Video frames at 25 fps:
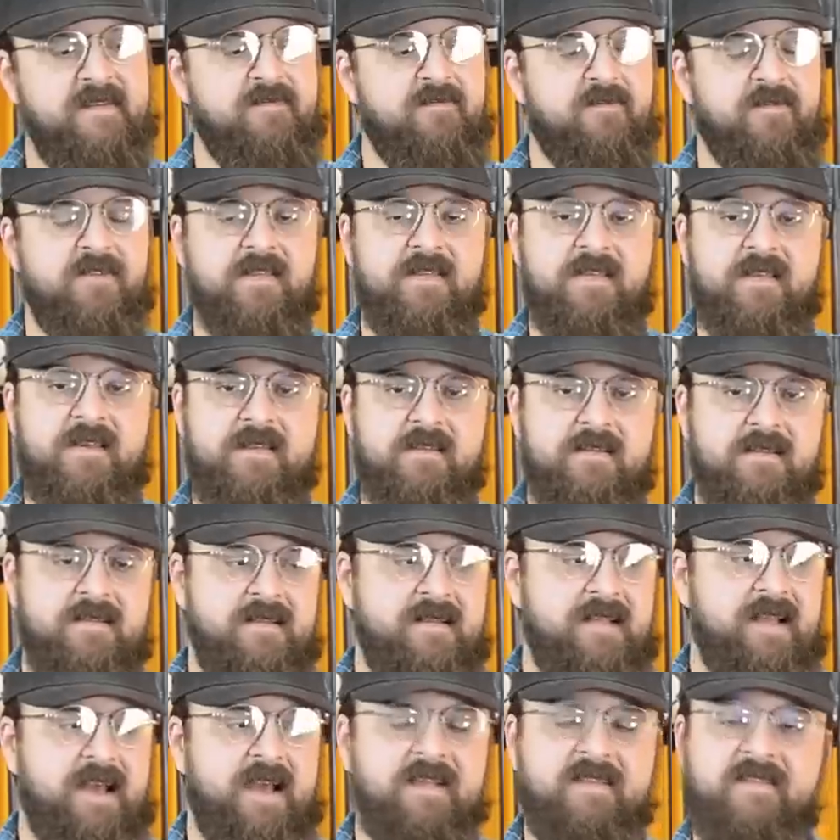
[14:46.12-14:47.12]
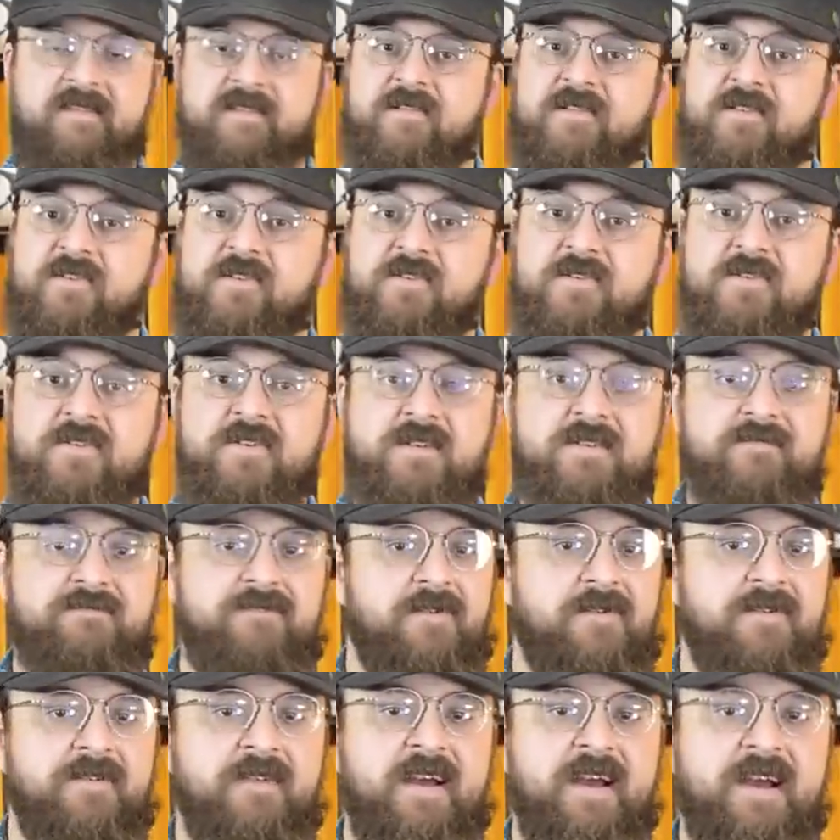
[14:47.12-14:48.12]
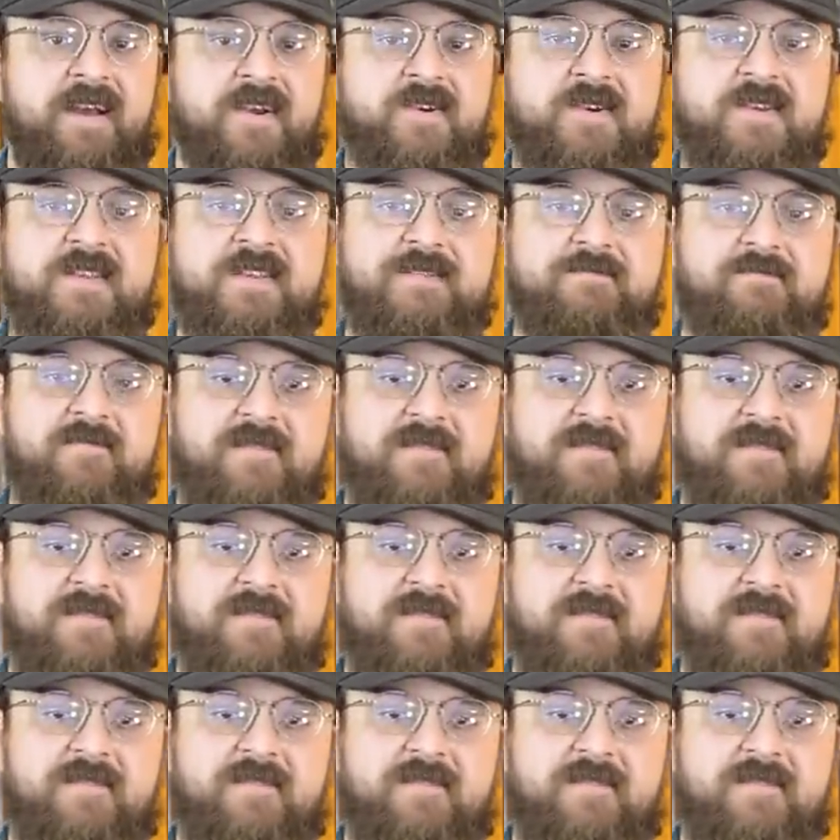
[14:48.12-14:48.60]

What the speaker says: is one of the less good bolt actions,